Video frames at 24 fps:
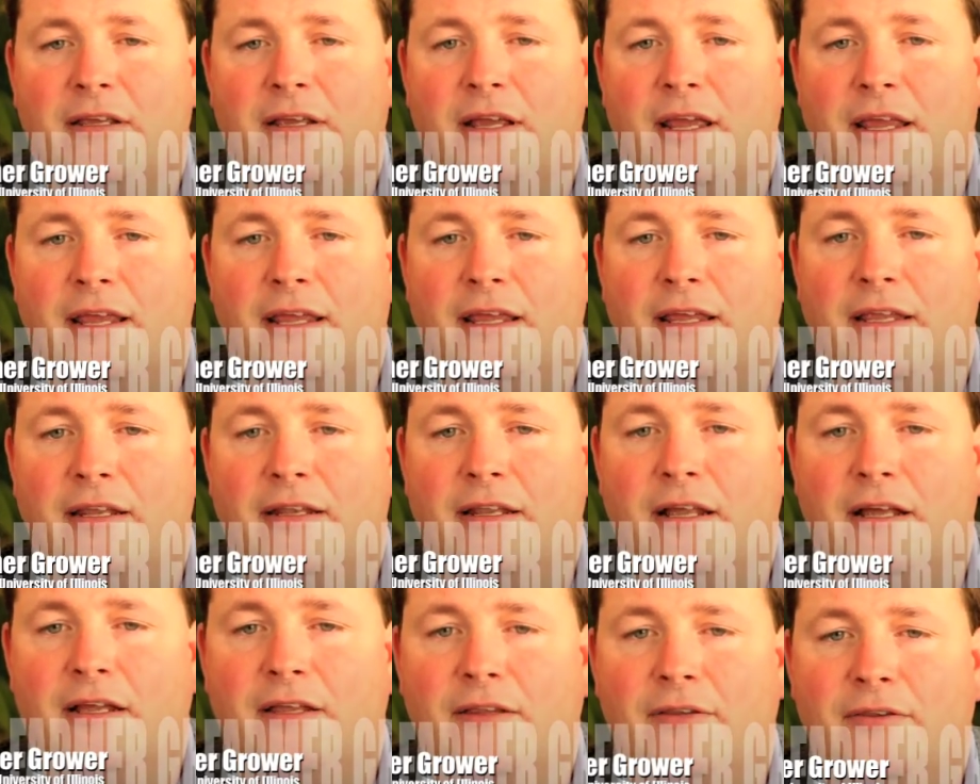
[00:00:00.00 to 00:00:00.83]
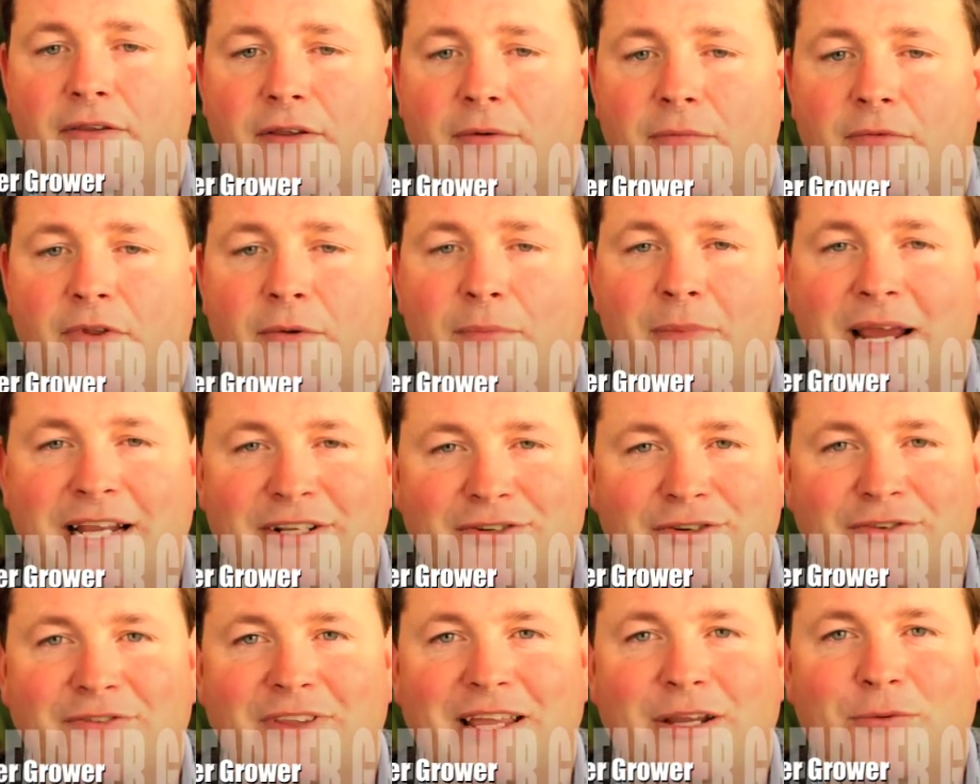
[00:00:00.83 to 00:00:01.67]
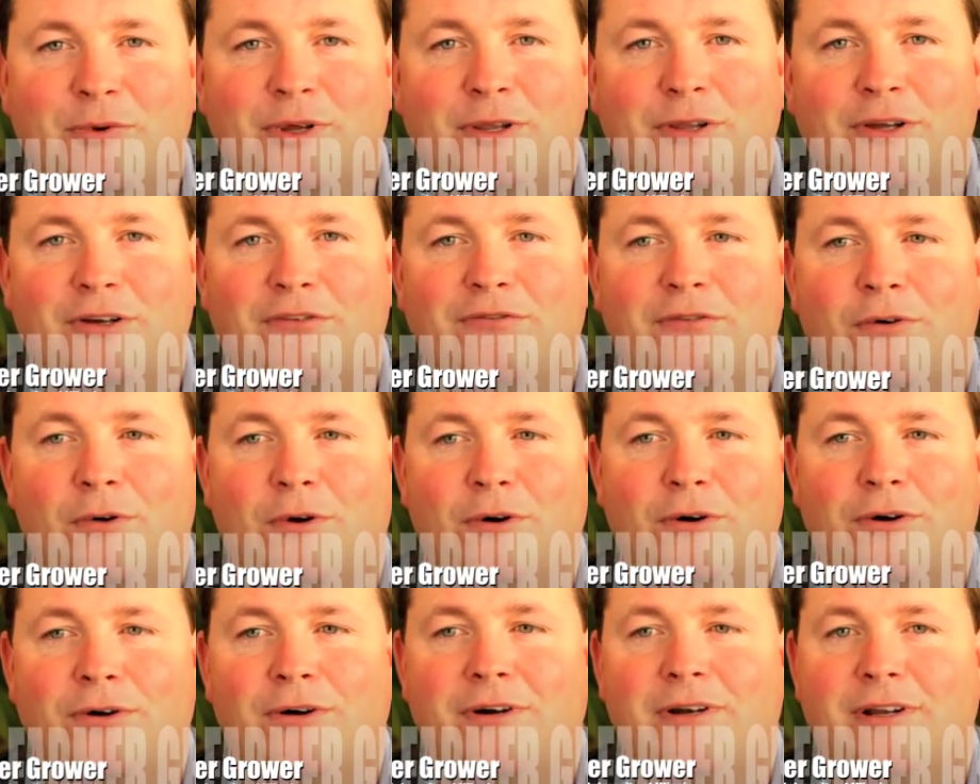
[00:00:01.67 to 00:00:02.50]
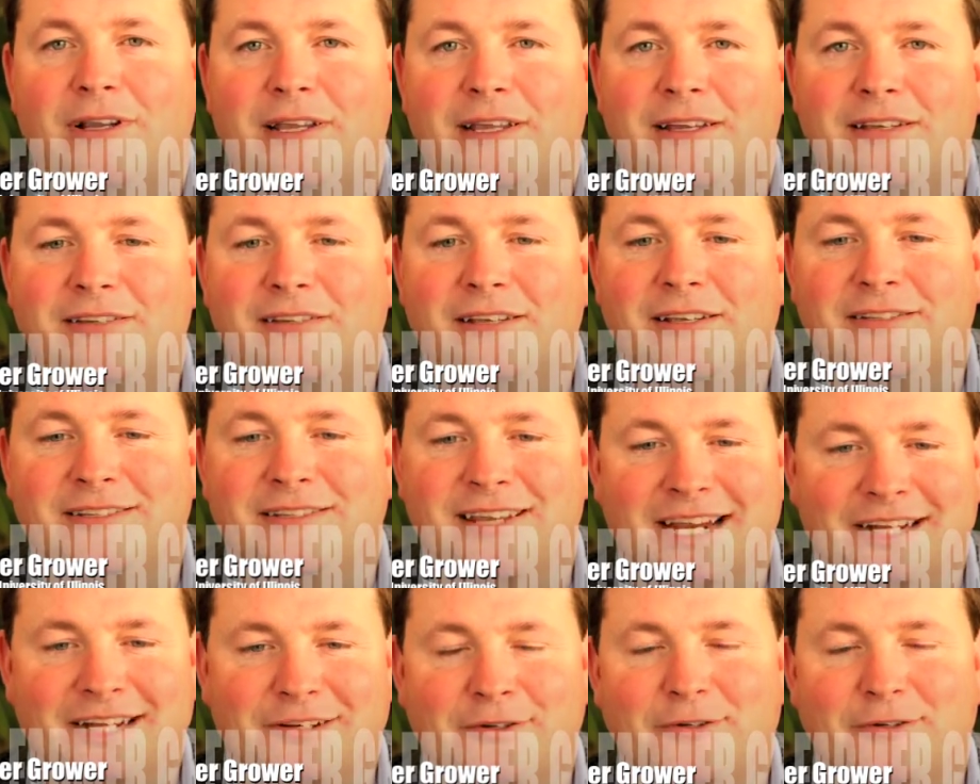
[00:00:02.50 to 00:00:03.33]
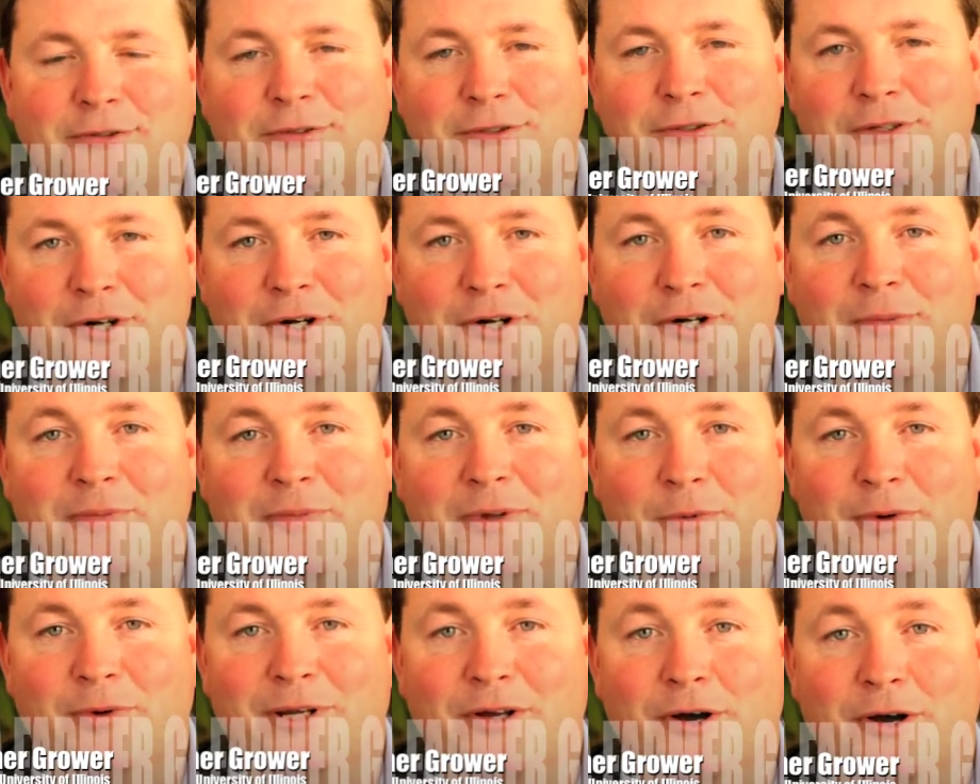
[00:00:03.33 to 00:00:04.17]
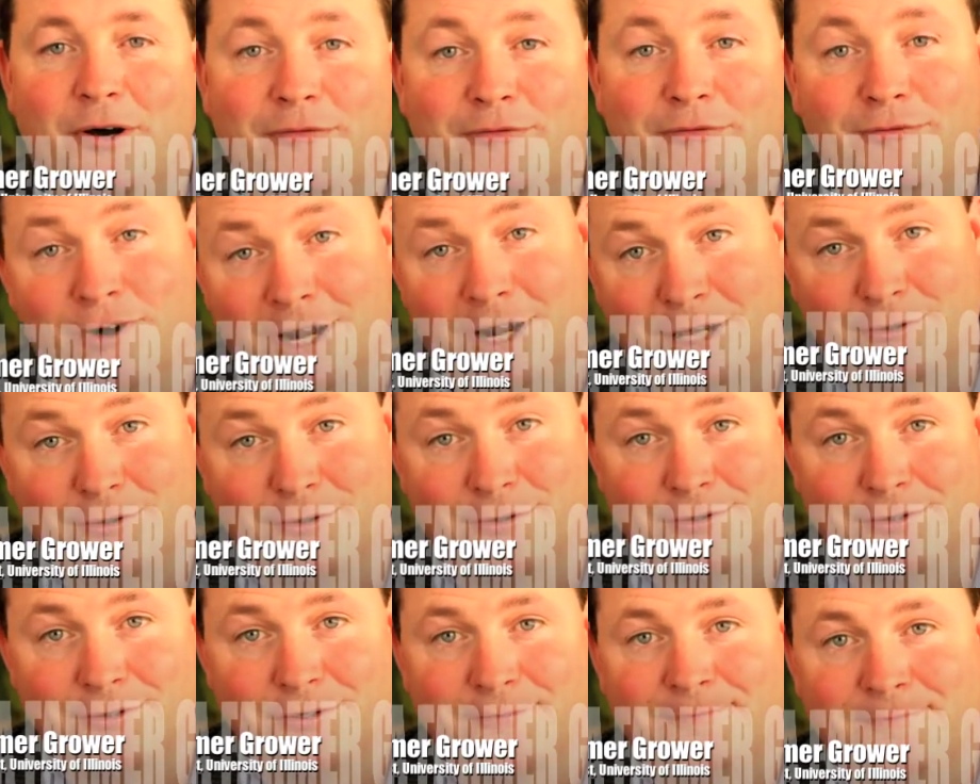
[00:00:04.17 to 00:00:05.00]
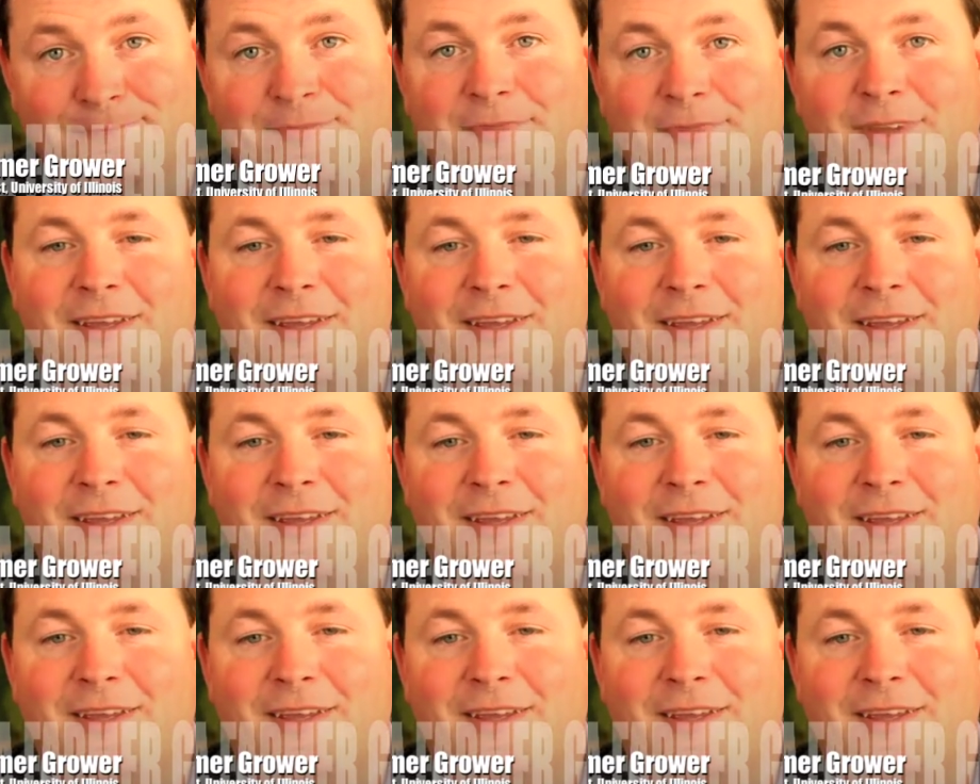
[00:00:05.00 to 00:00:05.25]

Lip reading: And the major thing we look for is a technical term that we call freckles.